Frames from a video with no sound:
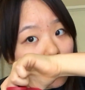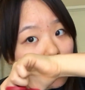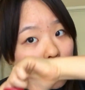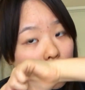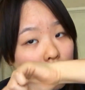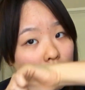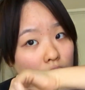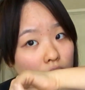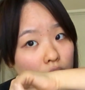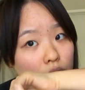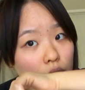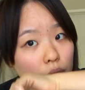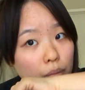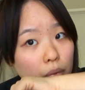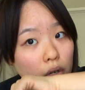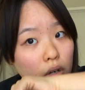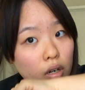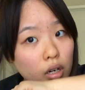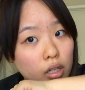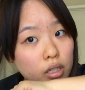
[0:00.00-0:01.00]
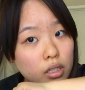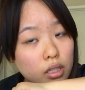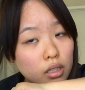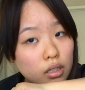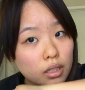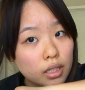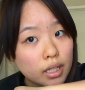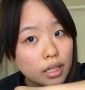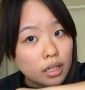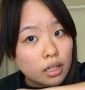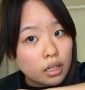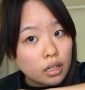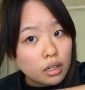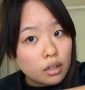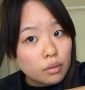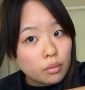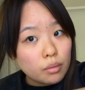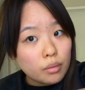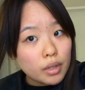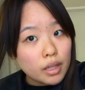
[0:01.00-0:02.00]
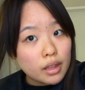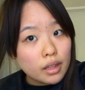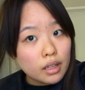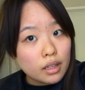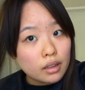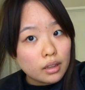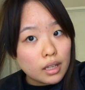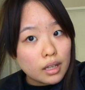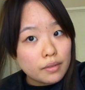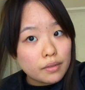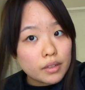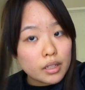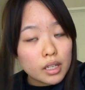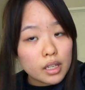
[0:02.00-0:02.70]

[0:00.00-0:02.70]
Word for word: This is super hard to layer with a left